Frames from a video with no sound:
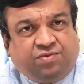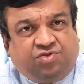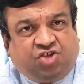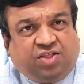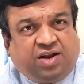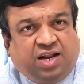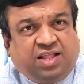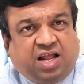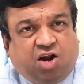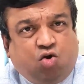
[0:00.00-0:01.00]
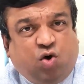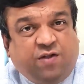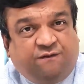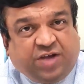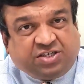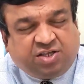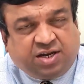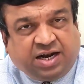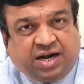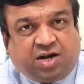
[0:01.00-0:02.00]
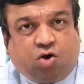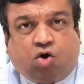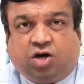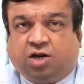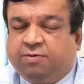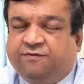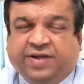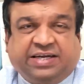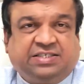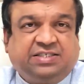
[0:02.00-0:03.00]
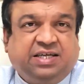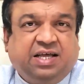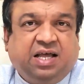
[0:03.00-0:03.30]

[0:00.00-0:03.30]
generally there are no infection-related long-term effects.